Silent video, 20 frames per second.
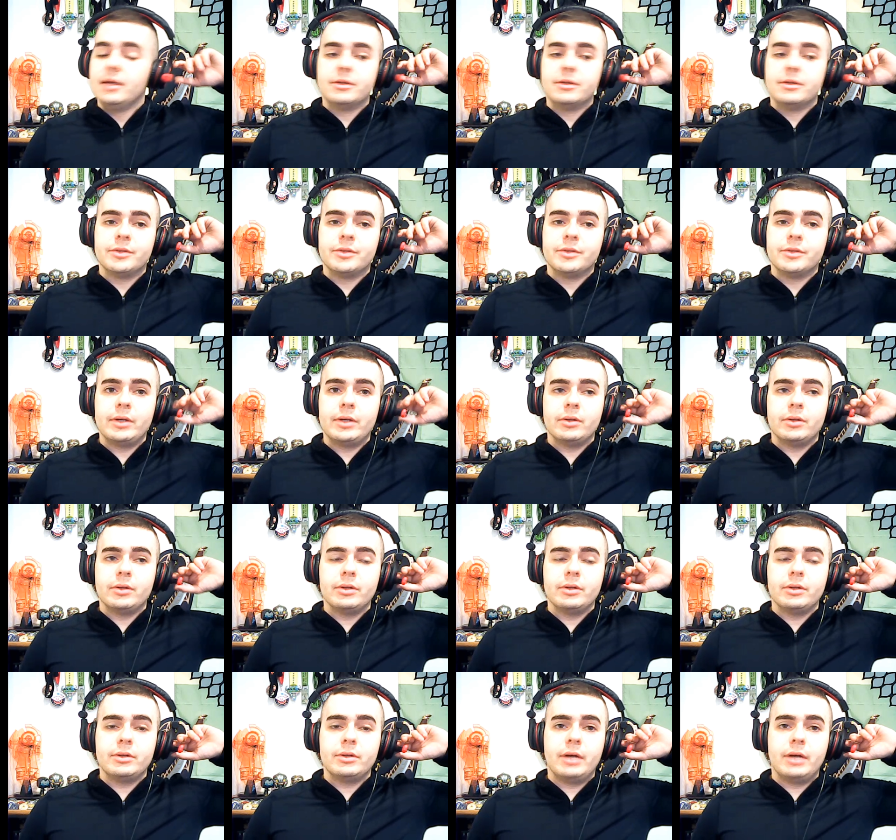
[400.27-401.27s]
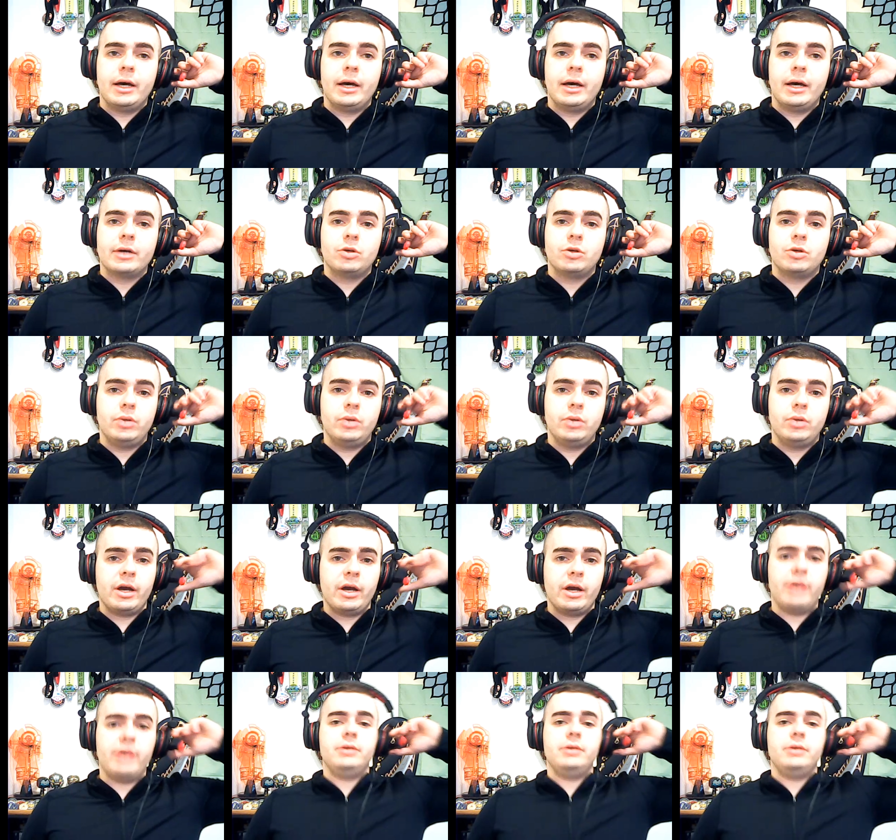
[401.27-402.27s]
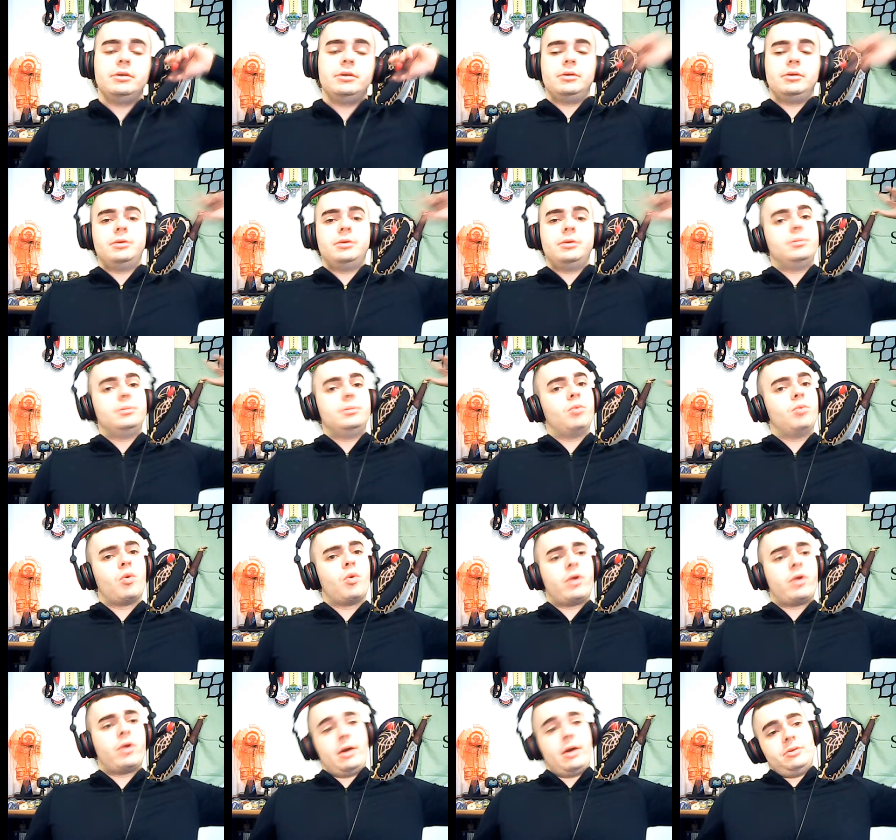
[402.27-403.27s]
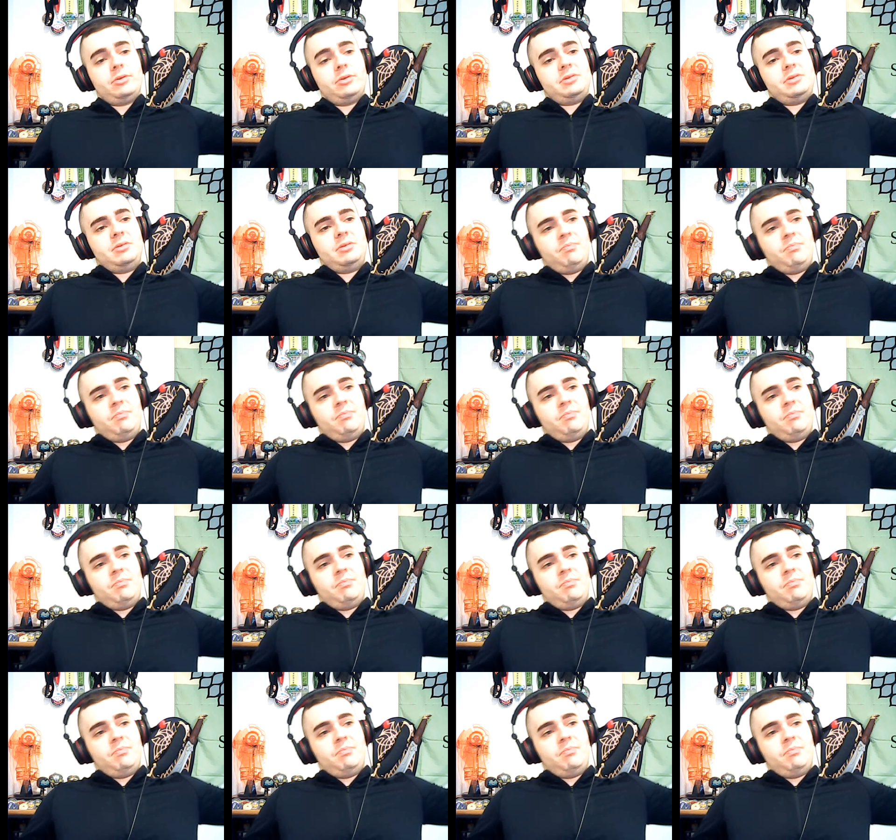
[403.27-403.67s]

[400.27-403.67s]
the real uh, coup de grace, more workouts.